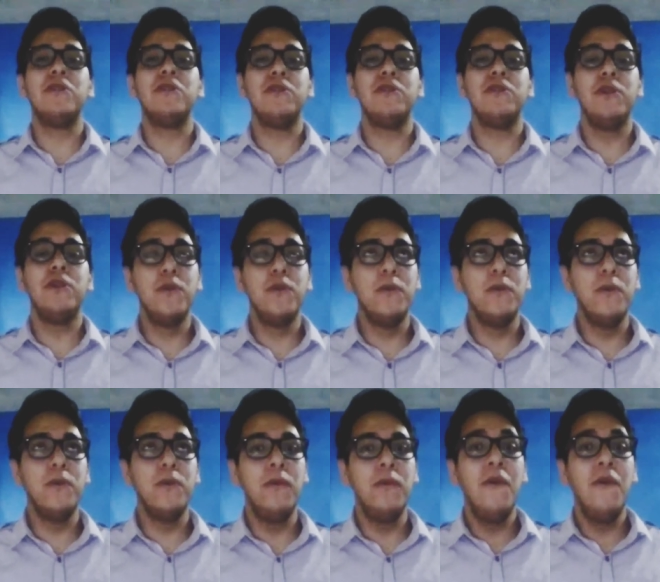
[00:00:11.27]

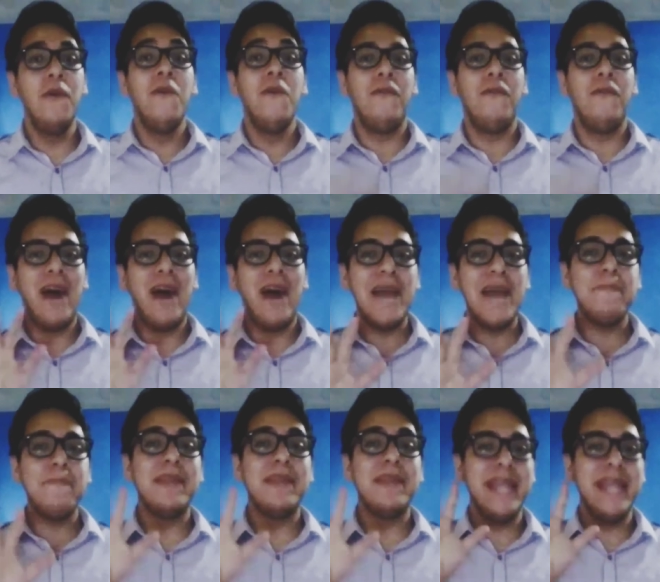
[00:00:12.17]
you
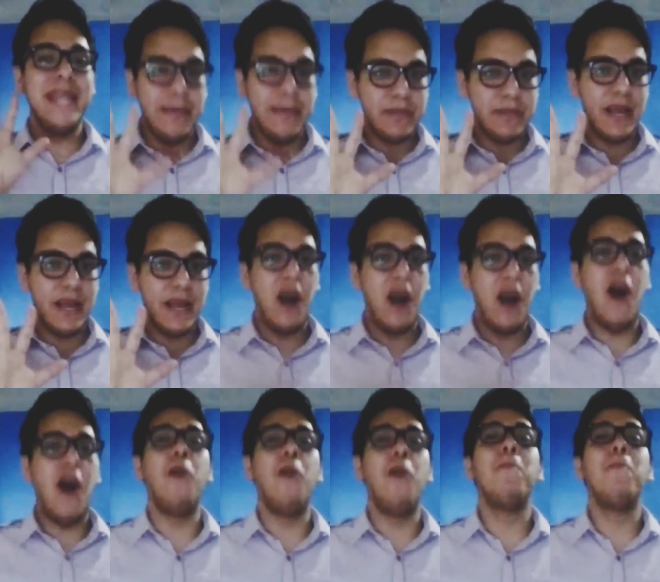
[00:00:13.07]
five tips
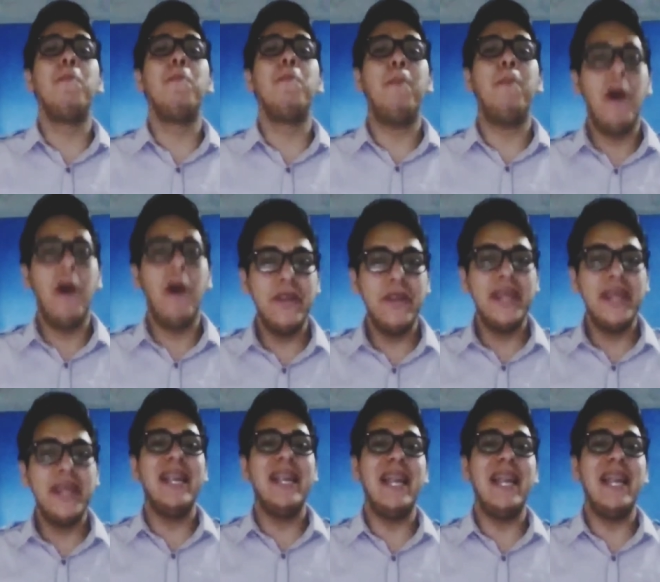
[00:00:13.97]
on
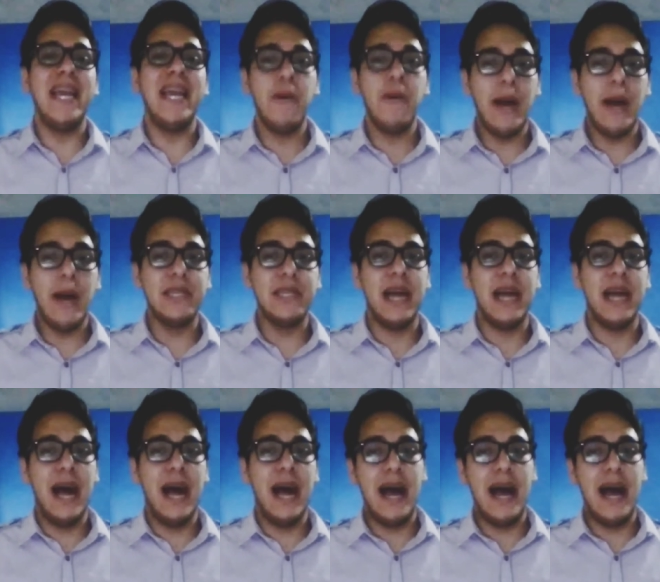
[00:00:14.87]
body language